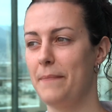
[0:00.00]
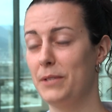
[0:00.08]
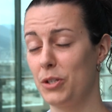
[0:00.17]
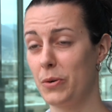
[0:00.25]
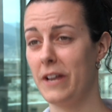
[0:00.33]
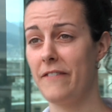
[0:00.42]
up
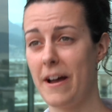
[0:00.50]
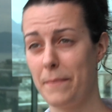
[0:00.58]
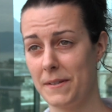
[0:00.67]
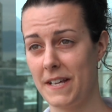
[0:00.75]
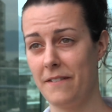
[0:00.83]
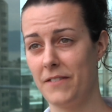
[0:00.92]
to
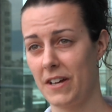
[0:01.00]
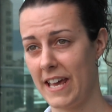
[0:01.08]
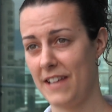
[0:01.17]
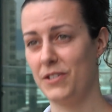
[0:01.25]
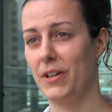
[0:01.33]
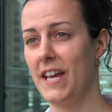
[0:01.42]
25% of lung
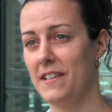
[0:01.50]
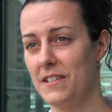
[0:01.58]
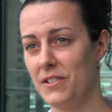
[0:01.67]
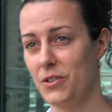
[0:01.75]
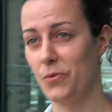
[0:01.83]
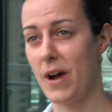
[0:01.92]
cancer
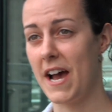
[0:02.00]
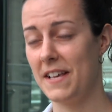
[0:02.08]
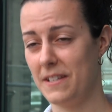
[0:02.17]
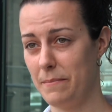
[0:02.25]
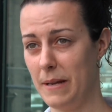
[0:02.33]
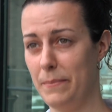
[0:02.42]
cases
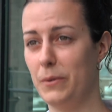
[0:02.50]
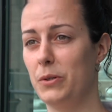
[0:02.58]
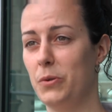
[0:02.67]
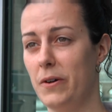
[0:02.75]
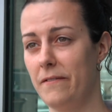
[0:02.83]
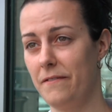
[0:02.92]
arise in people
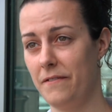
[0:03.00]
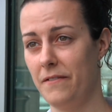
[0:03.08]
who have